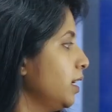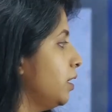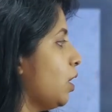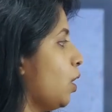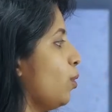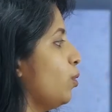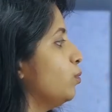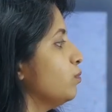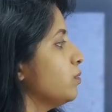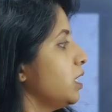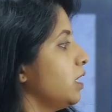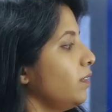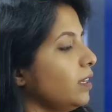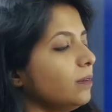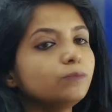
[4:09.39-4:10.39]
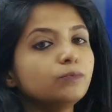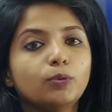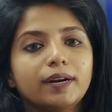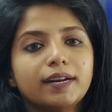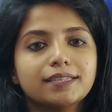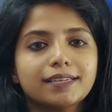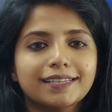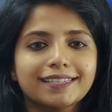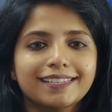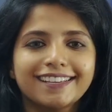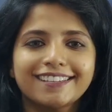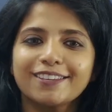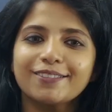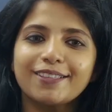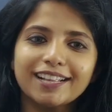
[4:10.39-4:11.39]
now CV 26
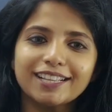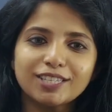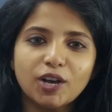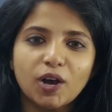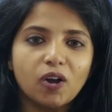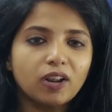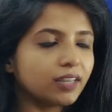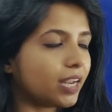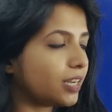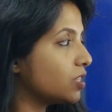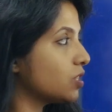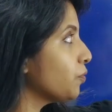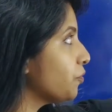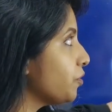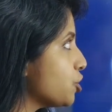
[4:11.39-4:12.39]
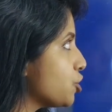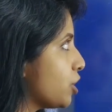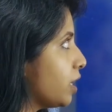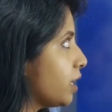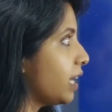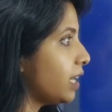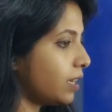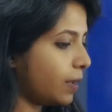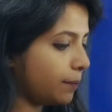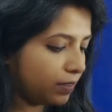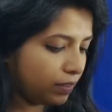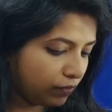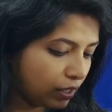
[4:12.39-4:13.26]
so that's all that's official data